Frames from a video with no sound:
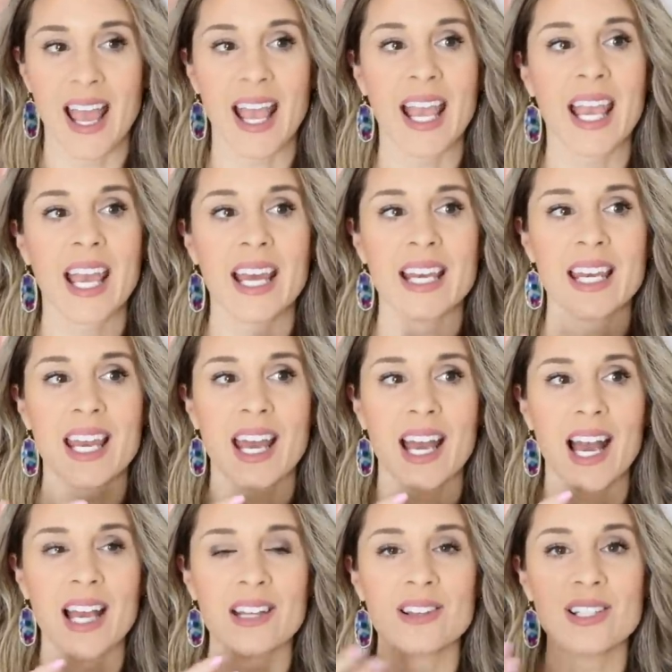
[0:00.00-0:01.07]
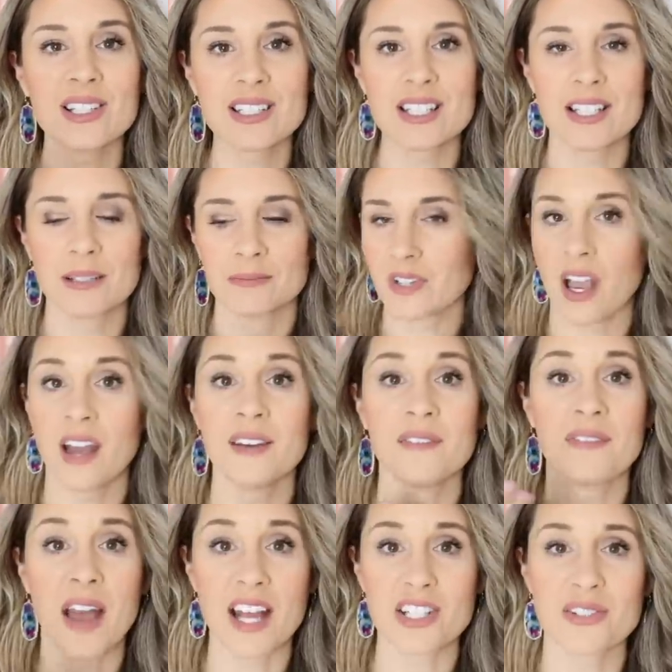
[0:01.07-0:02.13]
and I looked on
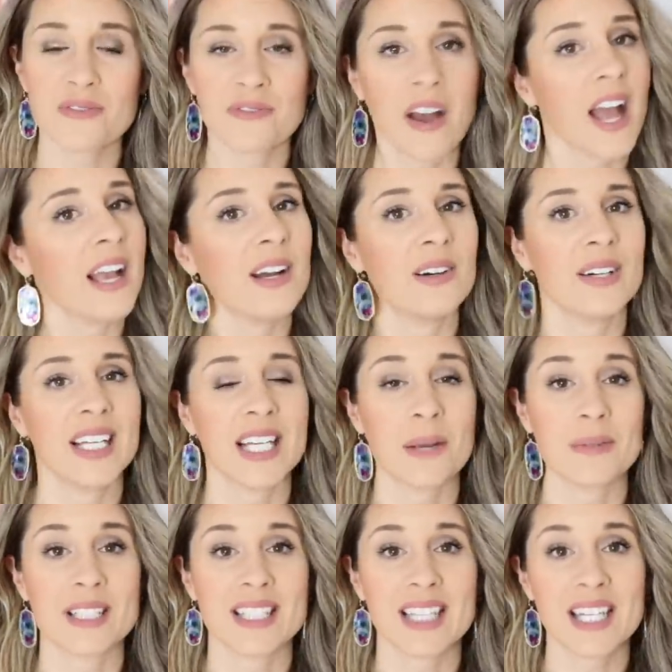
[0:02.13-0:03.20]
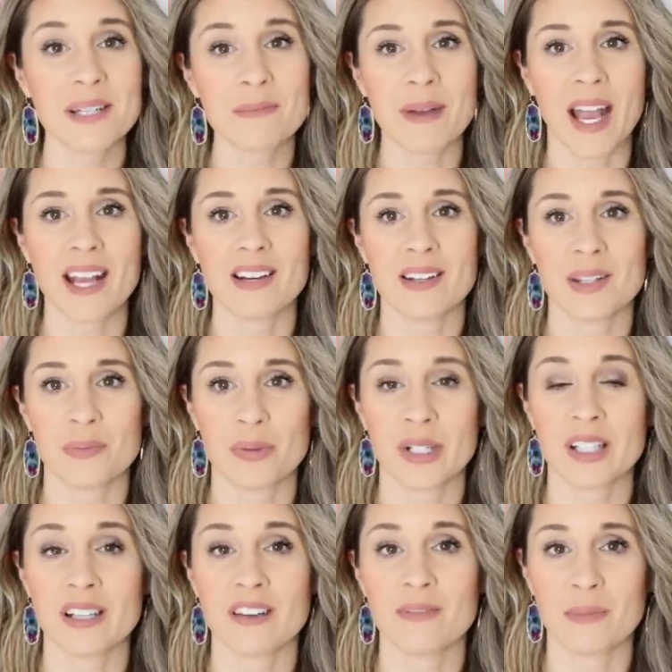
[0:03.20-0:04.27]
Fashionphile and I was gonna buy it on the
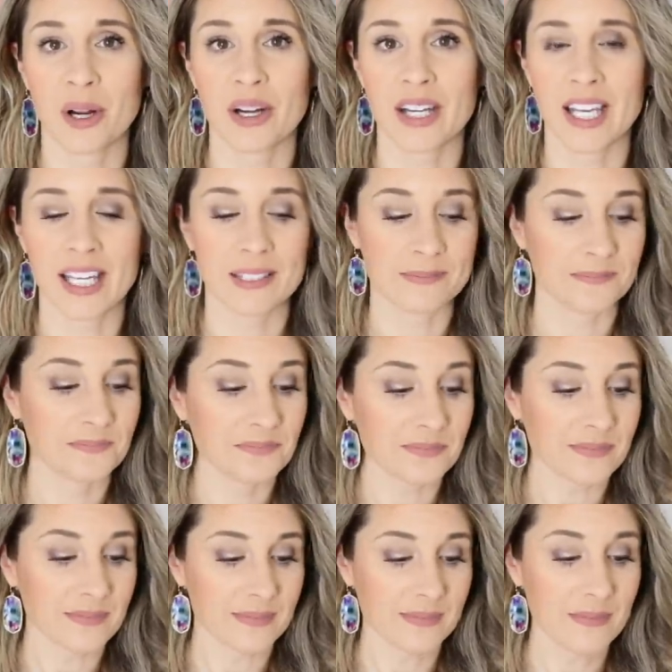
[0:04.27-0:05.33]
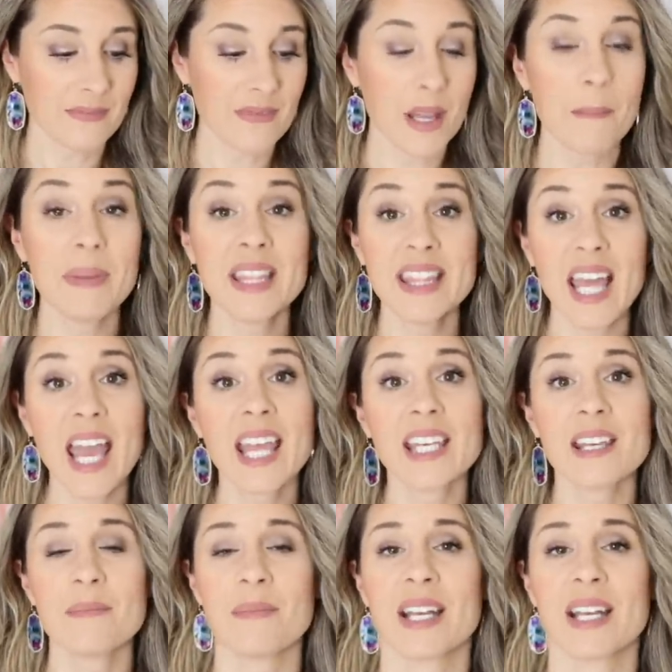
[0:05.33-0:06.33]
pre-love market but then my